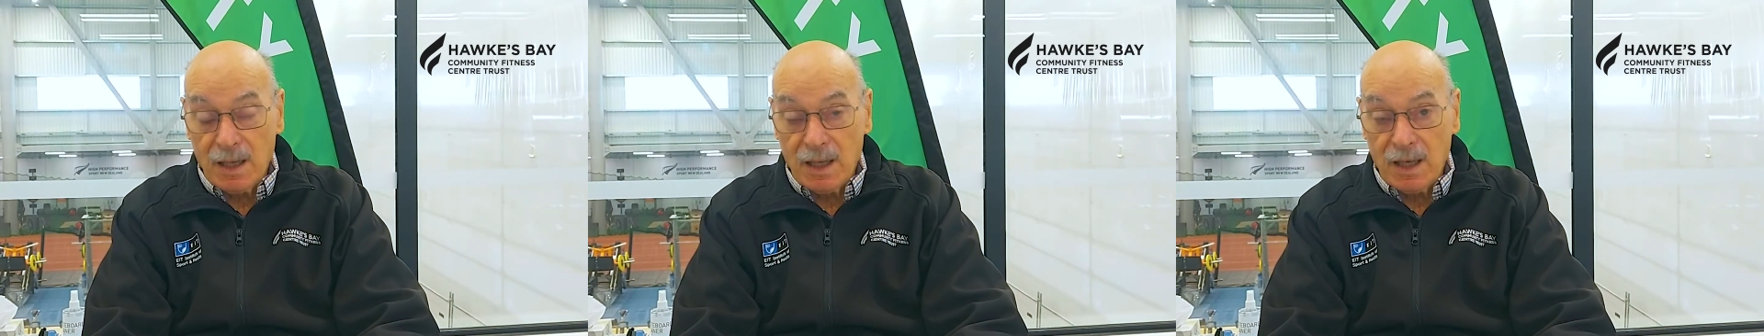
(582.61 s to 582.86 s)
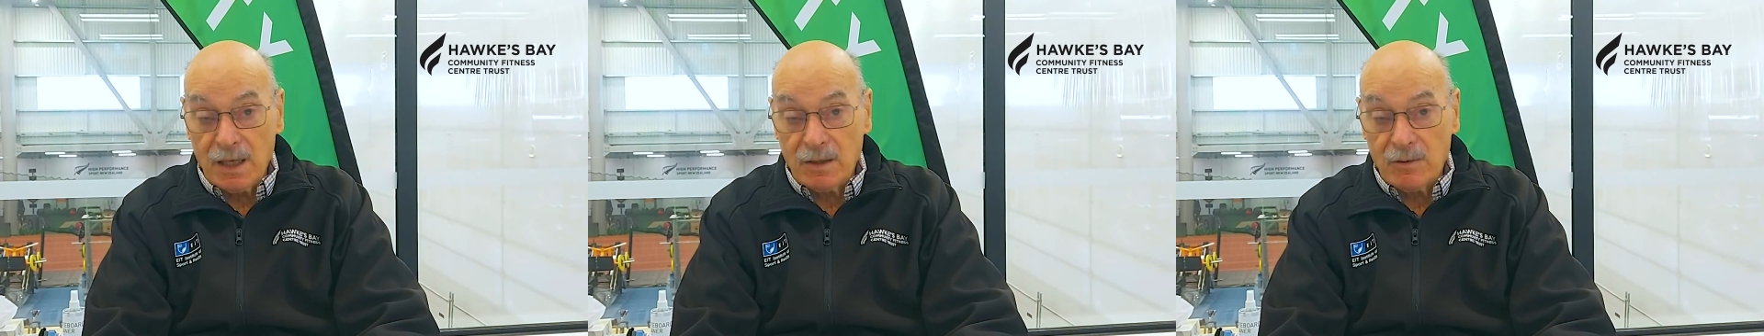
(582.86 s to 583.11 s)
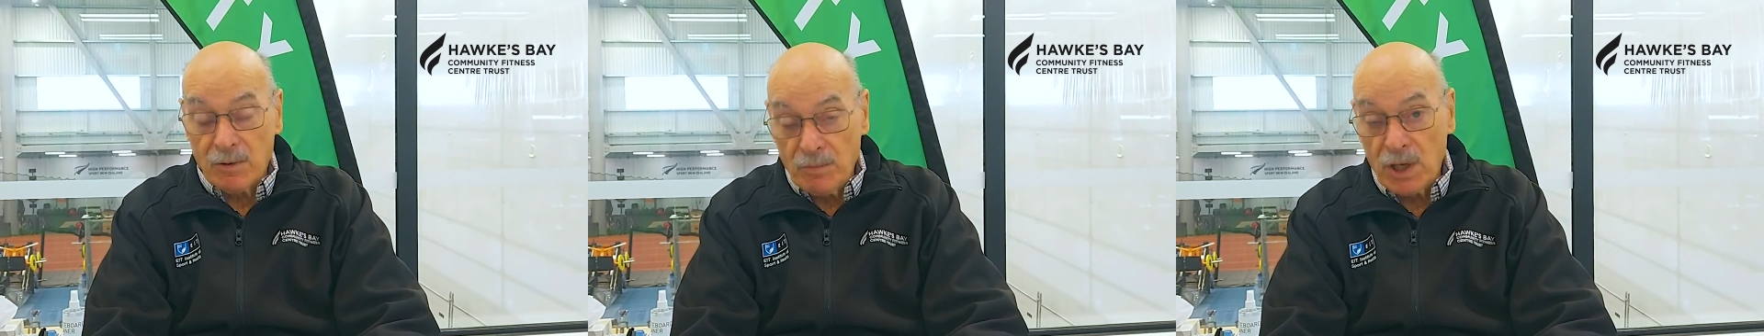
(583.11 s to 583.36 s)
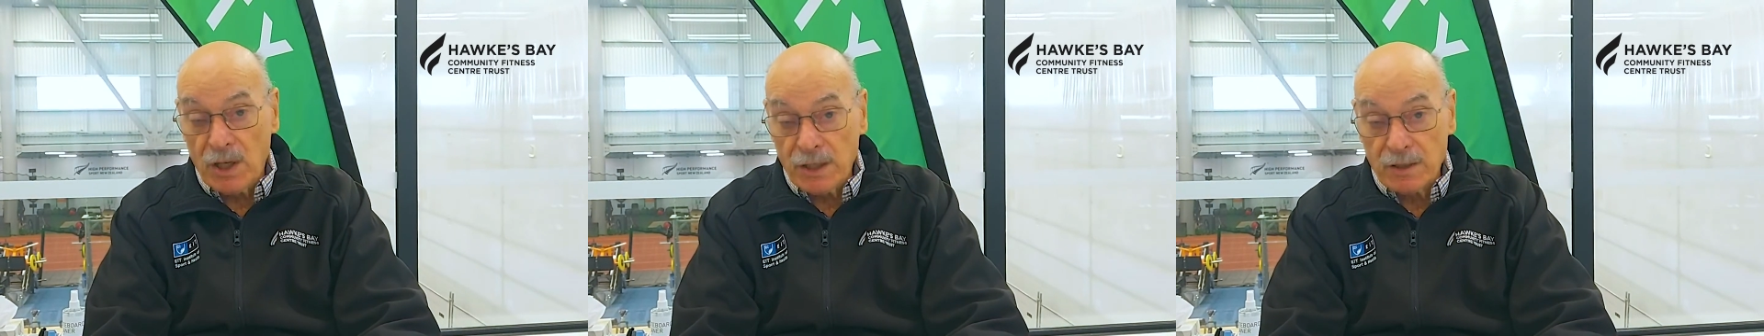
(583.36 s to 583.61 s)
and
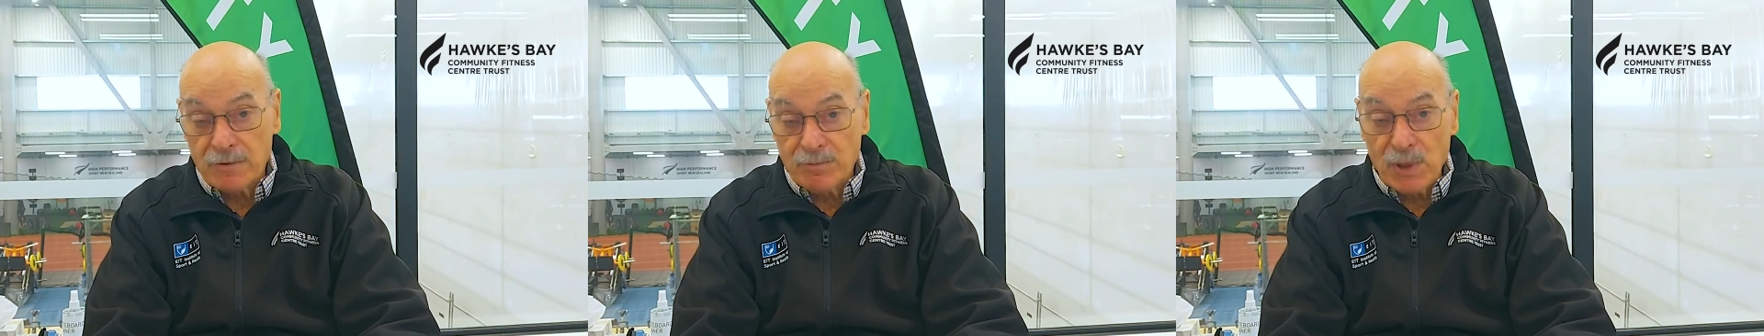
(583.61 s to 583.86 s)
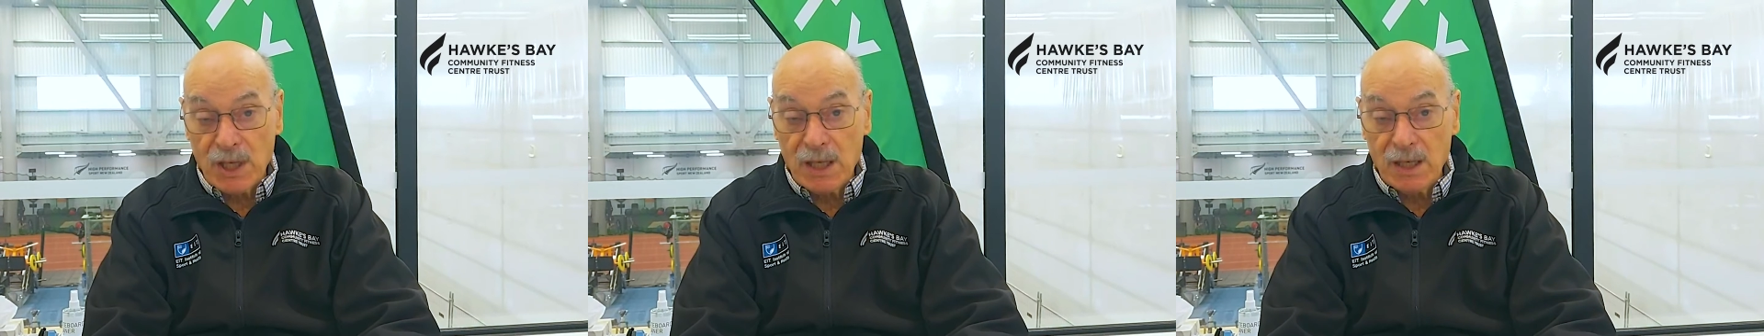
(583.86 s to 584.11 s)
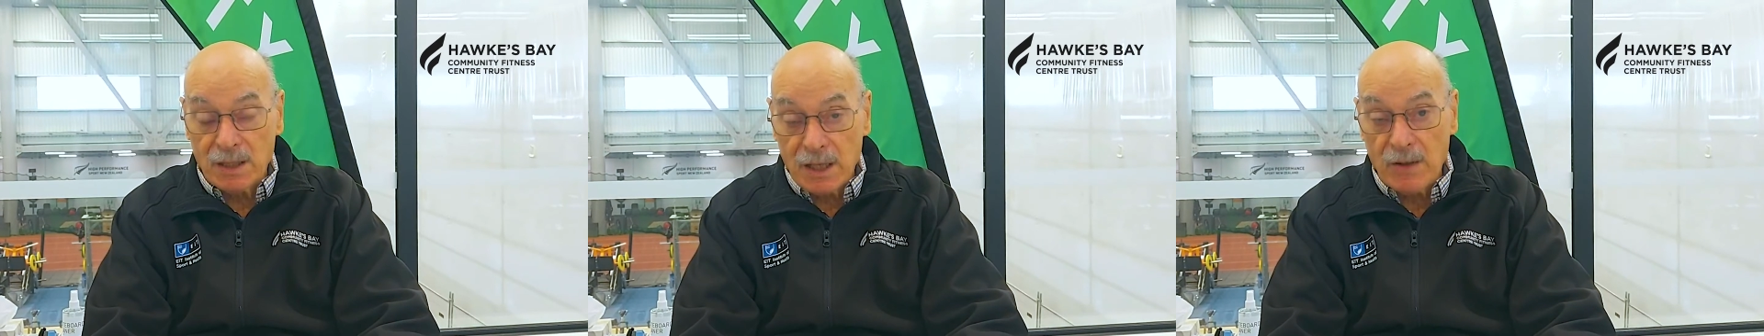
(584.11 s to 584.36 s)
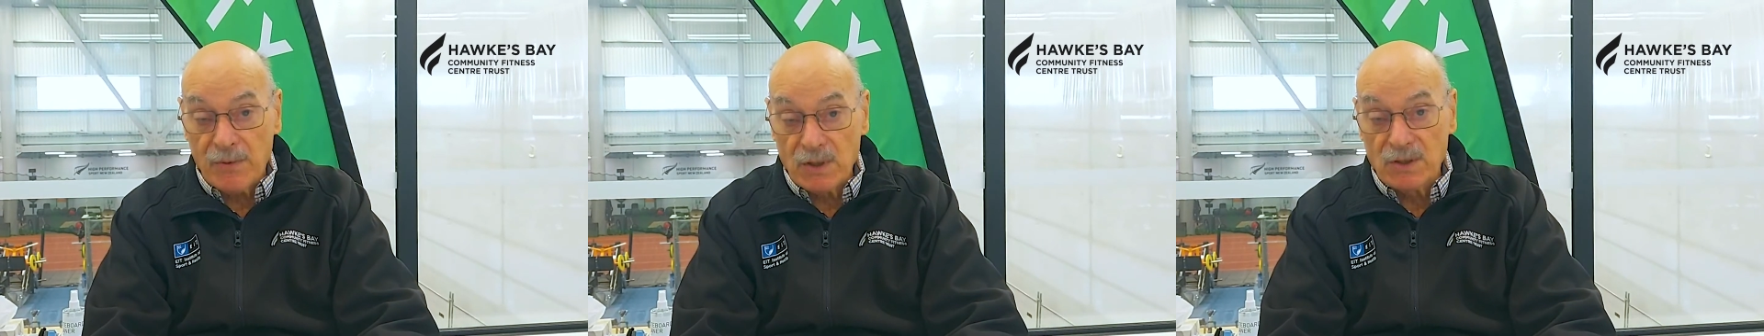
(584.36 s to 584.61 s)
reminded me and
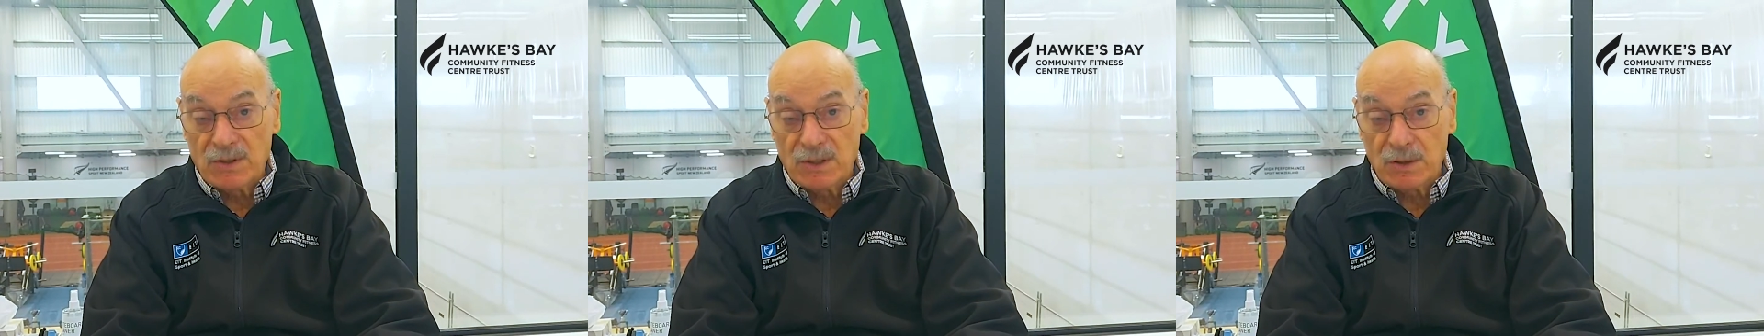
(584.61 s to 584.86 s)
others